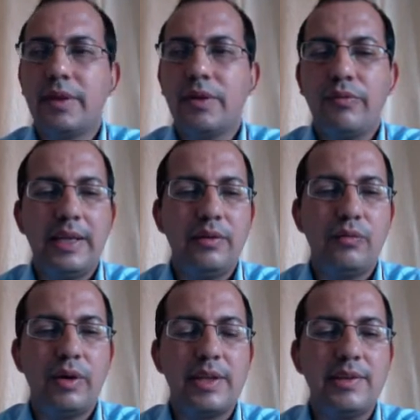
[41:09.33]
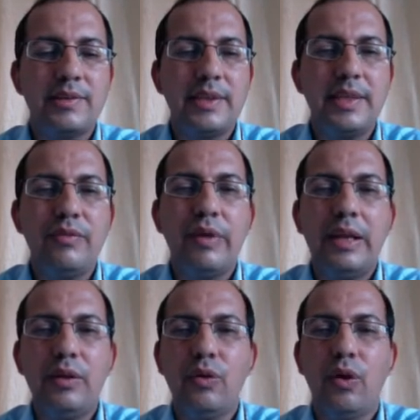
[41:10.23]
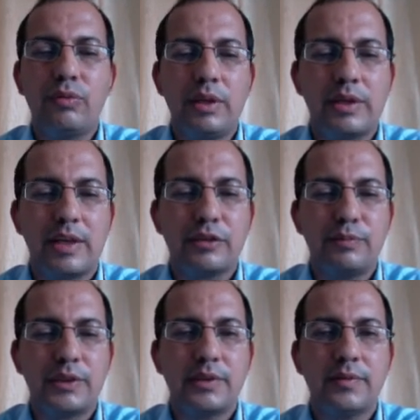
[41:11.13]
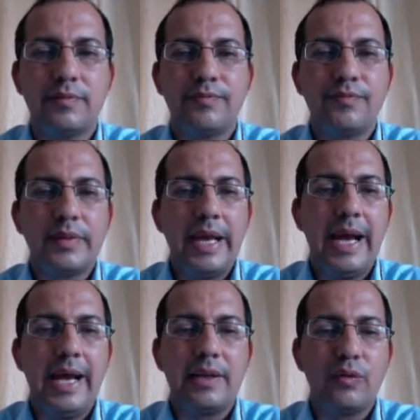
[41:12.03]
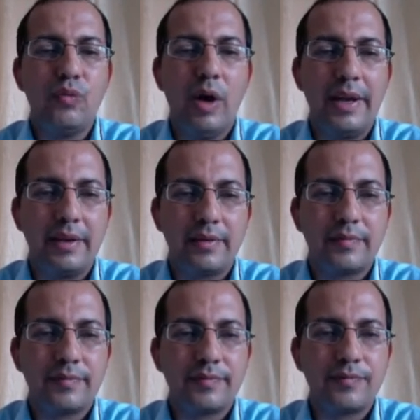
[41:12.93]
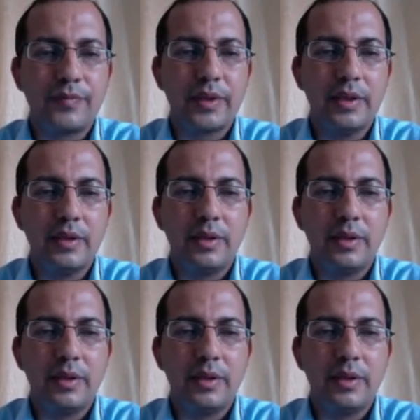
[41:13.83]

when what is the value of the transmission at 1? Okay.